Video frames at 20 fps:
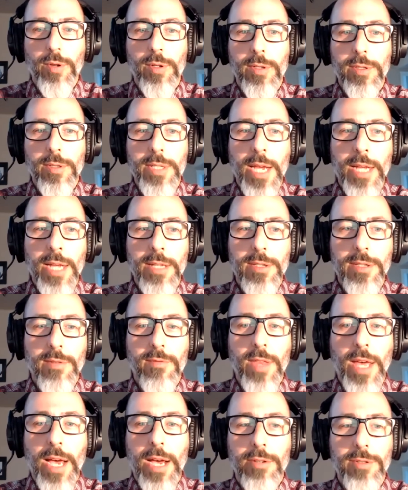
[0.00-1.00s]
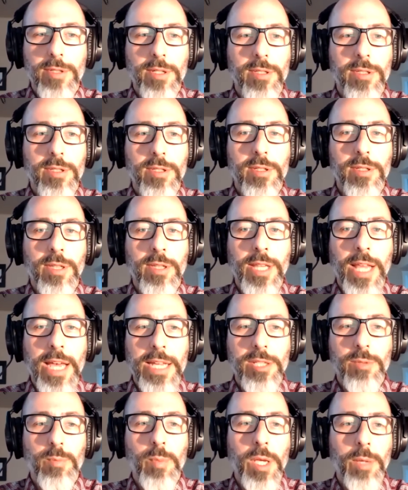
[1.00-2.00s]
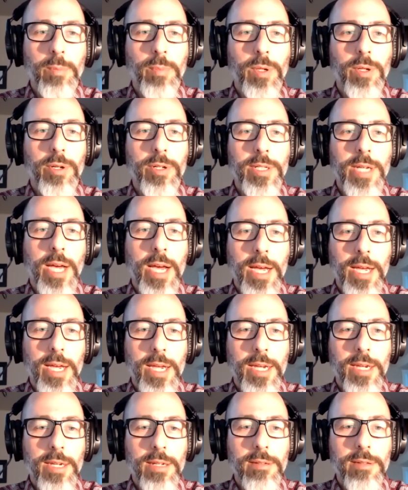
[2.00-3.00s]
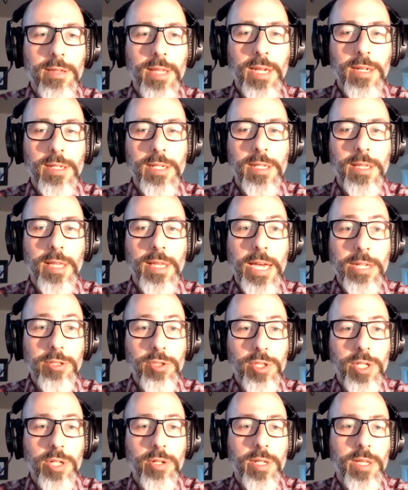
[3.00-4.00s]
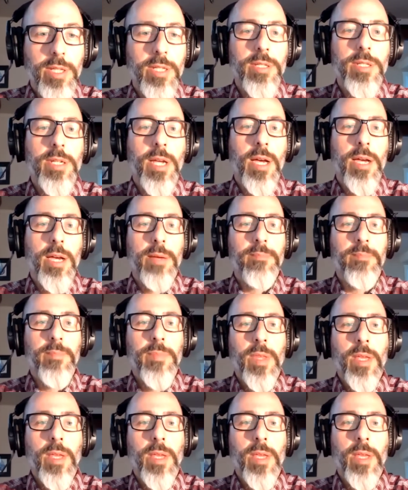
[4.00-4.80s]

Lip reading: tens of thousands less people are dying than did last year at this time?